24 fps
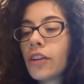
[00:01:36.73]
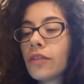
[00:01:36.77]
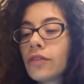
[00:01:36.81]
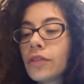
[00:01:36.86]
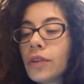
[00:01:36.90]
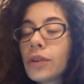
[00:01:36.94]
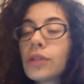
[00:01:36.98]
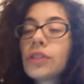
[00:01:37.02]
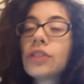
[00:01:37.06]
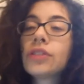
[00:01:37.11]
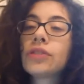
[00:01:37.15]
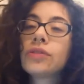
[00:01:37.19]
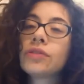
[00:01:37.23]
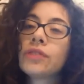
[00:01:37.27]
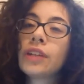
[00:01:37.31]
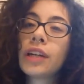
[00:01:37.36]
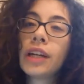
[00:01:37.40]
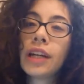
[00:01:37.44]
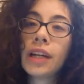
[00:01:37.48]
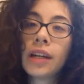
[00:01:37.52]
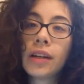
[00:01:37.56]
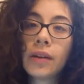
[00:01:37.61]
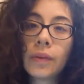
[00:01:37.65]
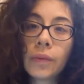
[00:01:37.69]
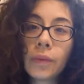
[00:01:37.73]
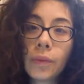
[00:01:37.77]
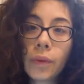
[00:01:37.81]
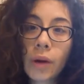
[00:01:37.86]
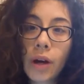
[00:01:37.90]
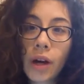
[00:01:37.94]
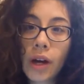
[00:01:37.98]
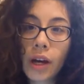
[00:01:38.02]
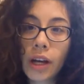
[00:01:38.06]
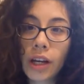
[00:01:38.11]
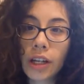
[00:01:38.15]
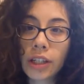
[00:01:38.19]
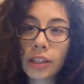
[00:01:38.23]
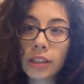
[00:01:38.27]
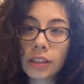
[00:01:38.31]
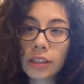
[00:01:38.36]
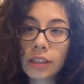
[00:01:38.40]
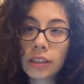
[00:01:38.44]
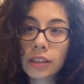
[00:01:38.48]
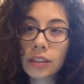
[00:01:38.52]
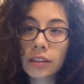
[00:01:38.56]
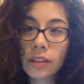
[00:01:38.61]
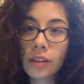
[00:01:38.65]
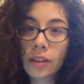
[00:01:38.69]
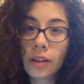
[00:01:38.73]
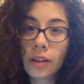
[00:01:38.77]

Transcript: Voltairine was